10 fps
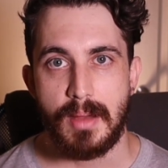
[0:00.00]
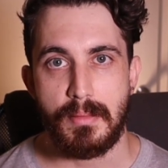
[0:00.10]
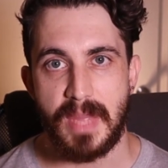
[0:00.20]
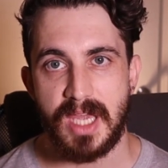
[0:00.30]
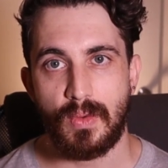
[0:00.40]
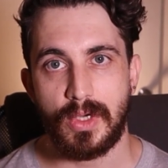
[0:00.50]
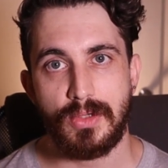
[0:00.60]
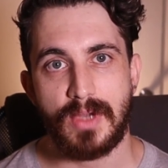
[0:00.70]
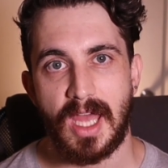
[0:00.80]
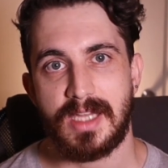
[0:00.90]
Make what
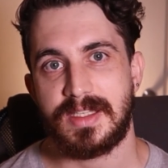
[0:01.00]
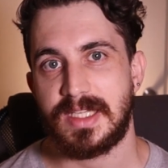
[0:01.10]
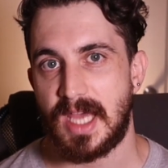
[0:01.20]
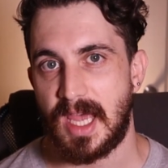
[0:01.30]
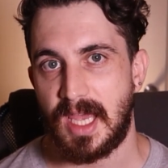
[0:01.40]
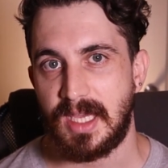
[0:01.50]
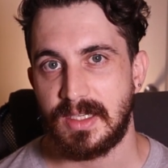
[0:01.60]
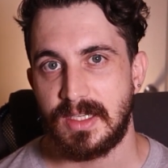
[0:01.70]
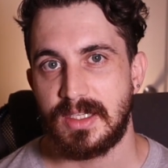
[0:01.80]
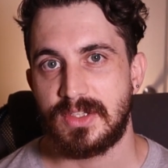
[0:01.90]
you can
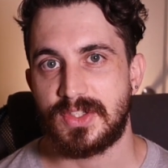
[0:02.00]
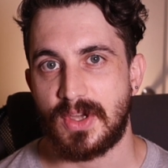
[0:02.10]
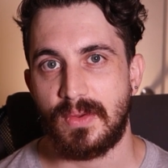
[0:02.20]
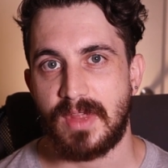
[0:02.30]
today, so